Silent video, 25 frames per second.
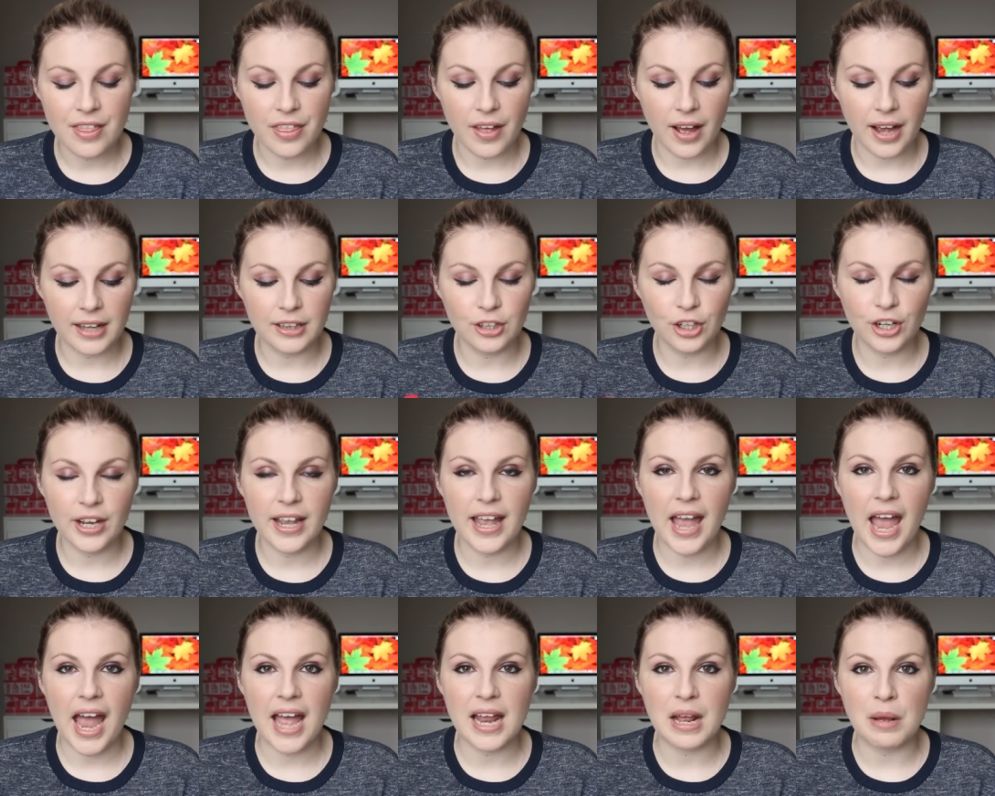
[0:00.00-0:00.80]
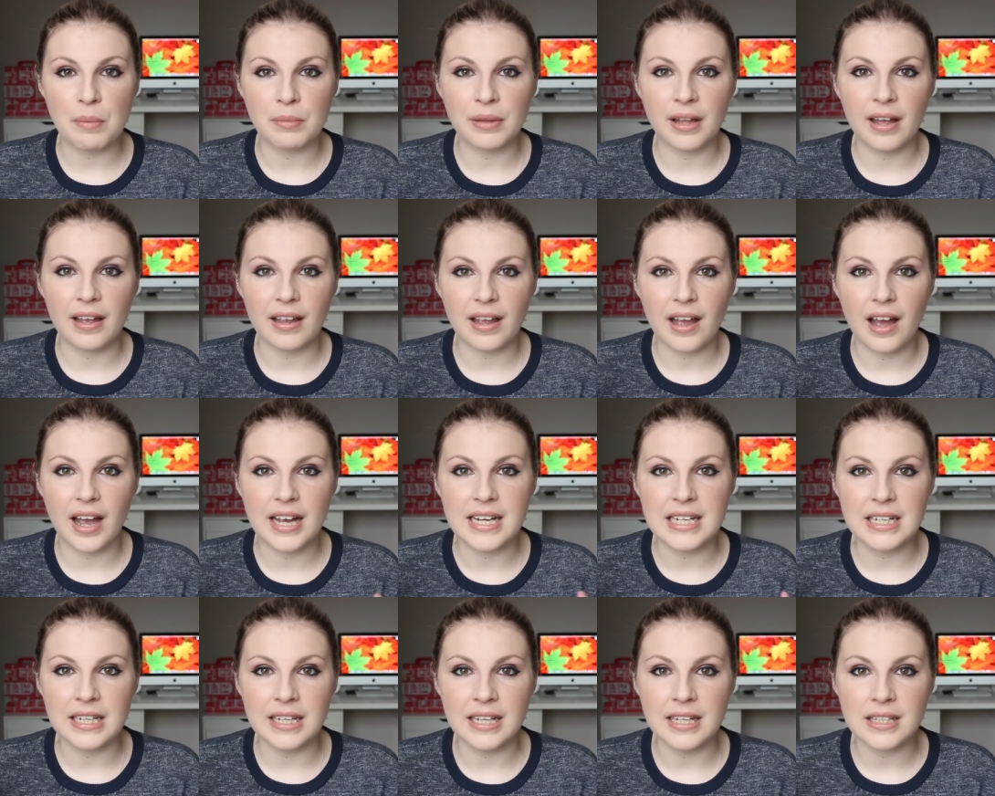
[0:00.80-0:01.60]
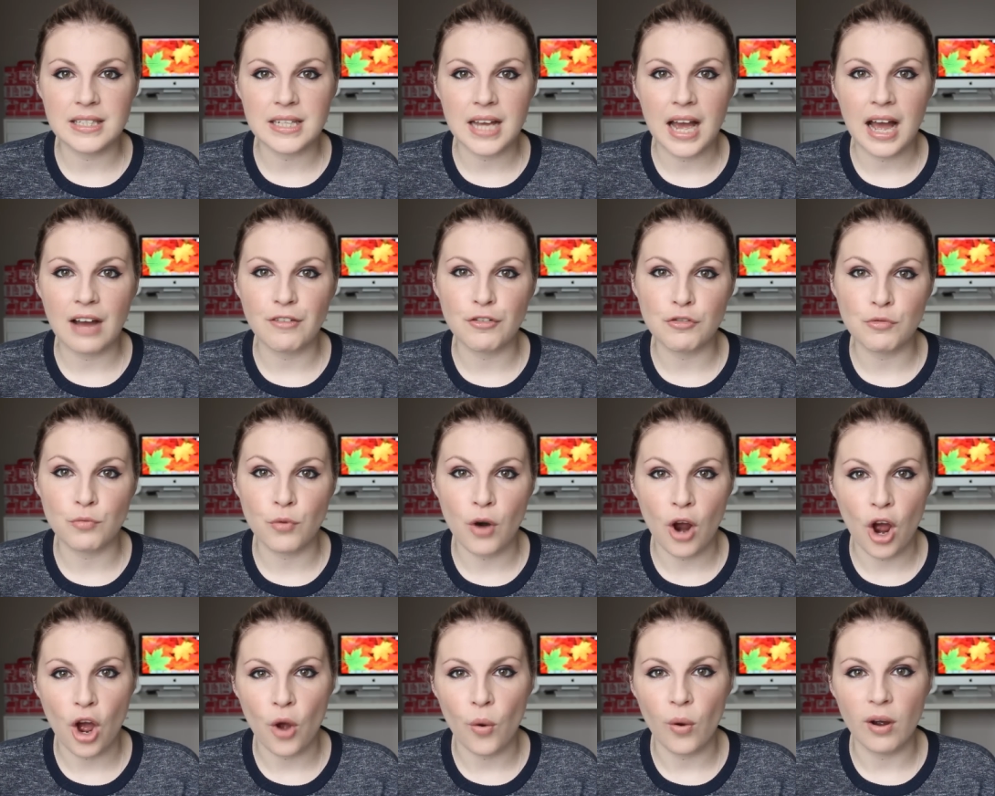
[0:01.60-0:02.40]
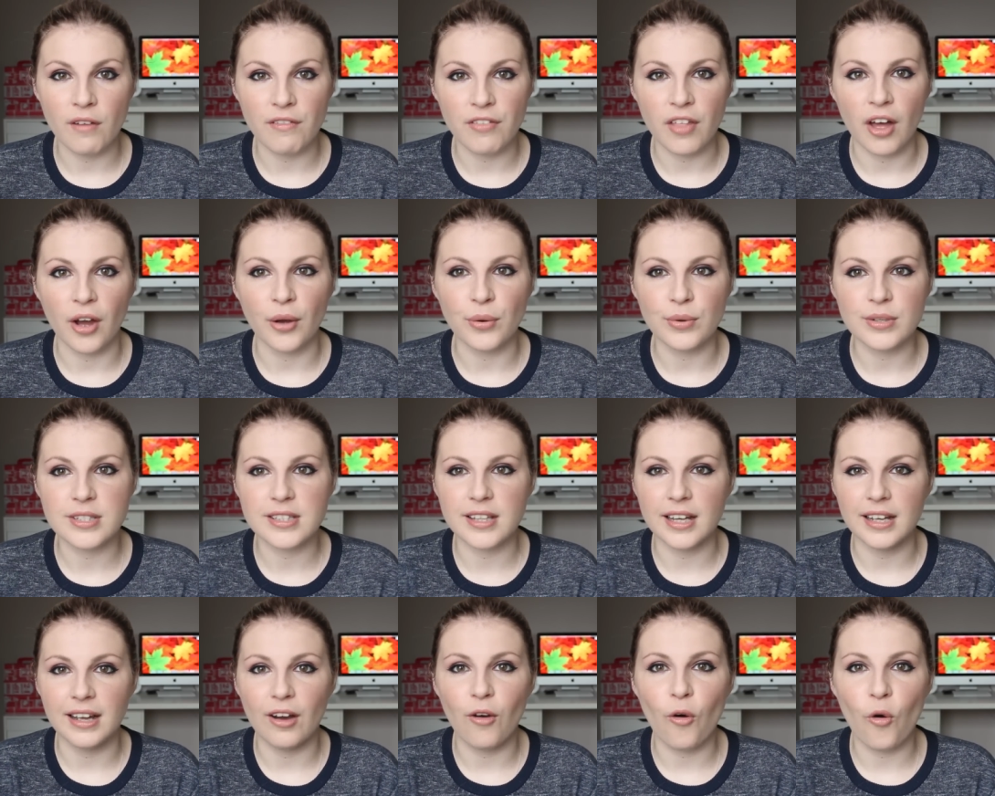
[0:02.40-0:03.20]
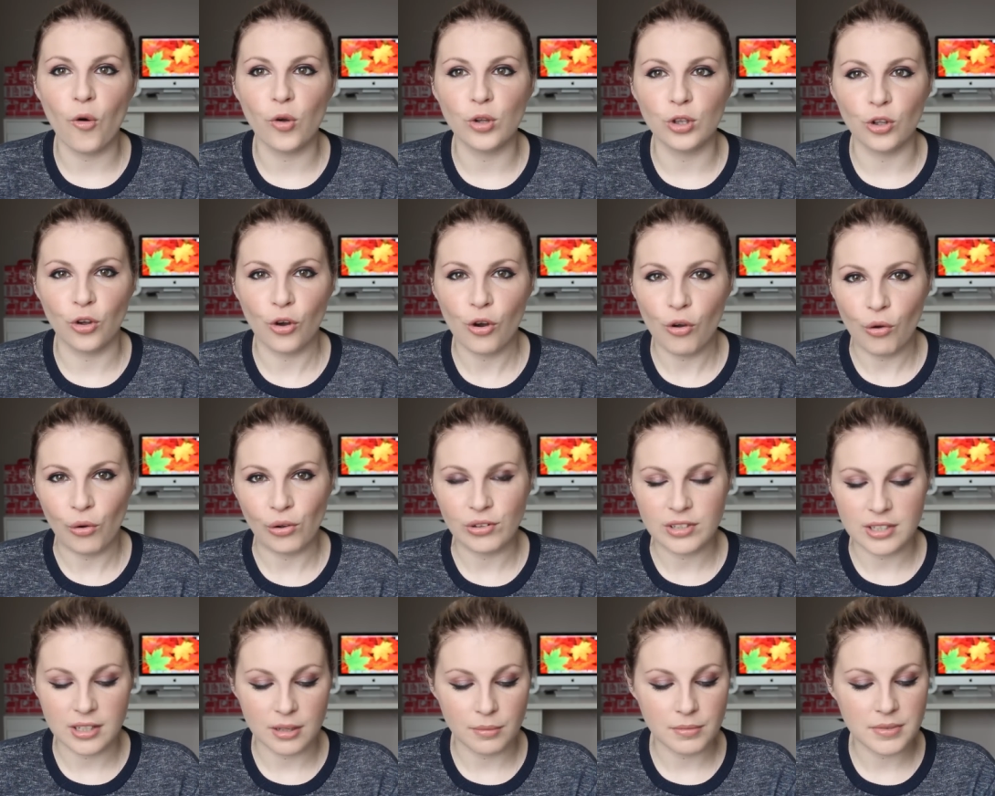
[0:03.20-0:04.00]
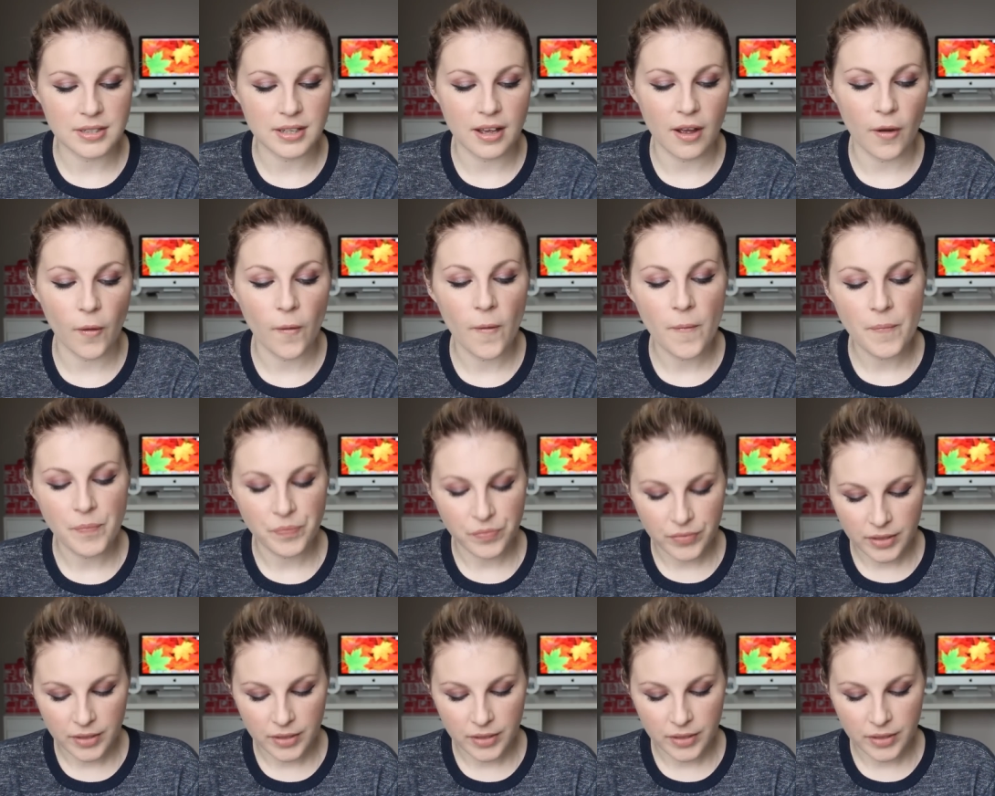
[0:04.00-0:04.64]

that I look at it, I am like, I need to have a row of those. They all look awesome. So